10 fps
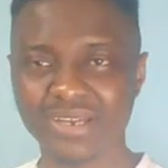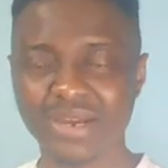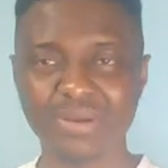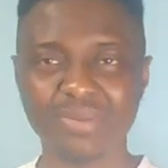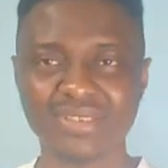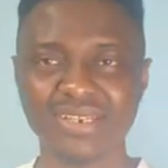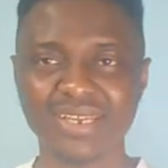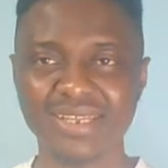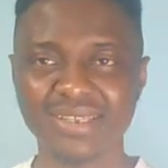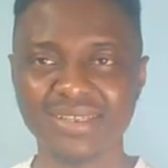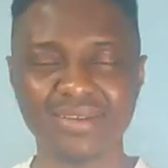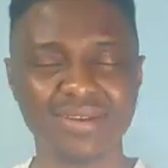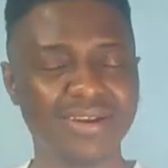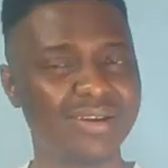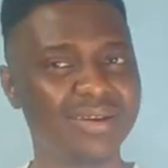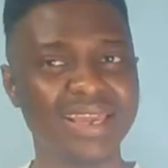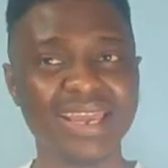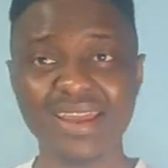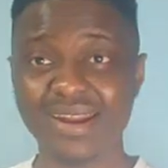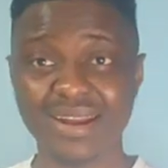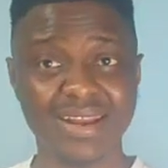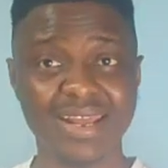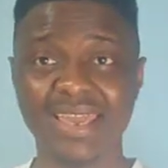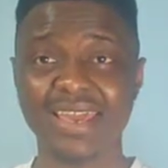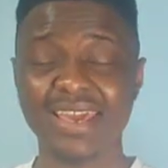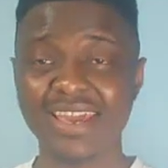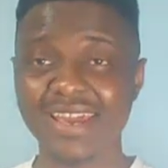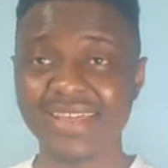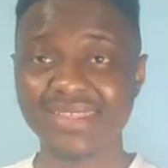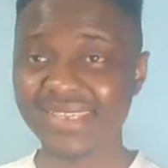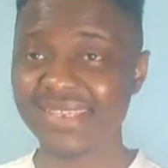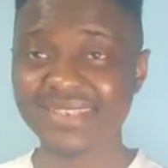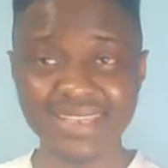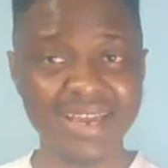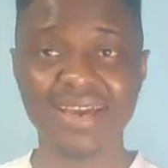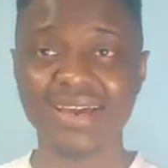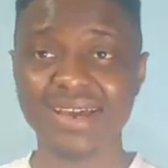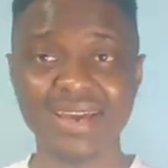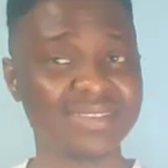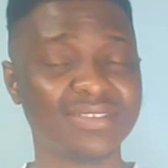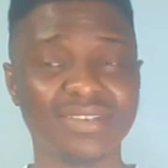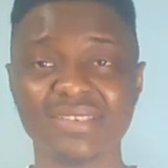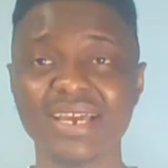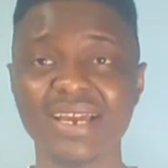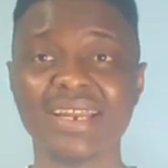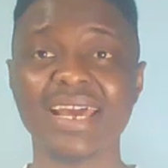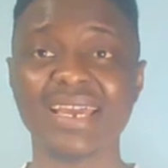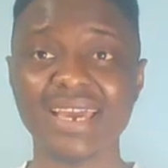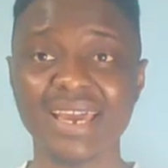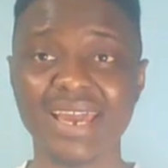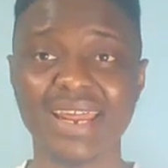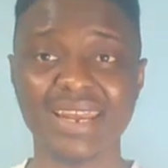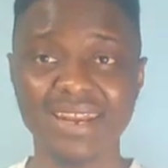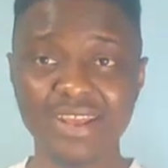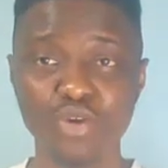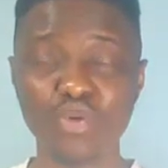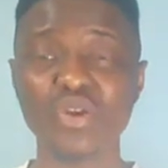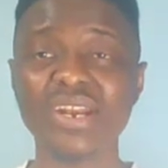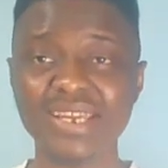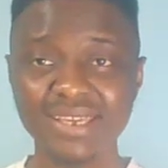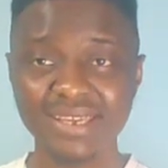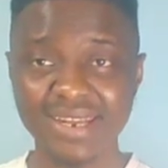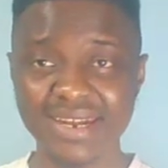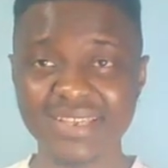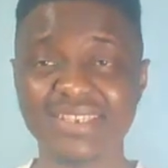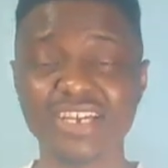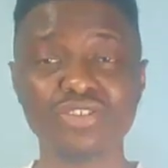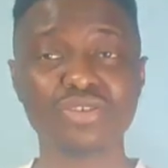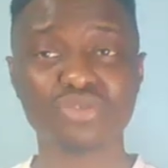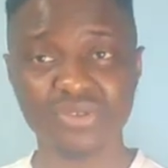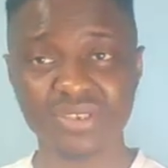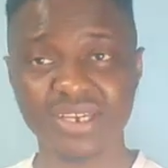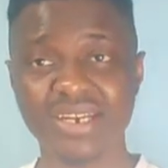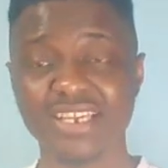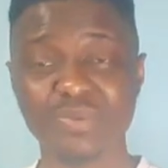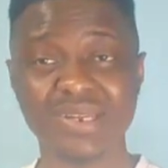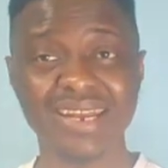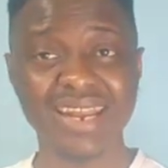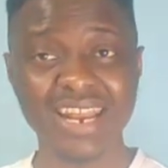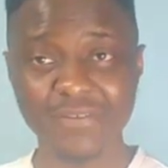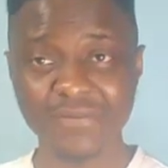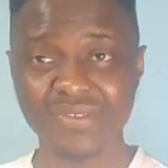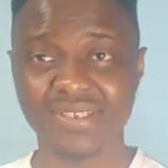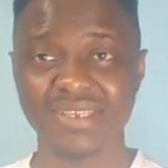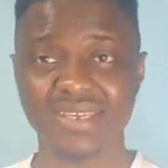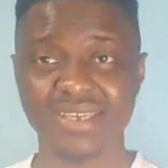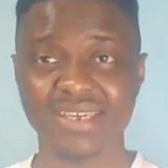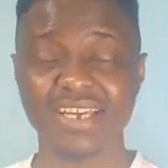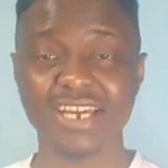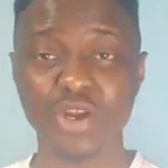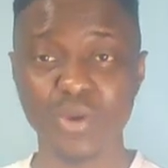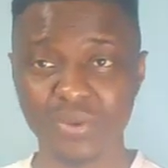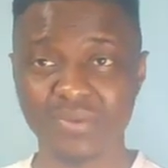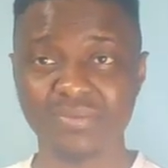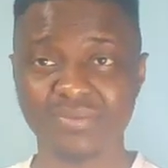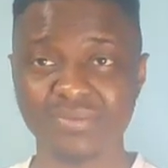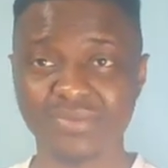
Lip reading: Gabriel Martinelli. Like, these are Arsenal attack. And only Lisandro Trossard has been left alone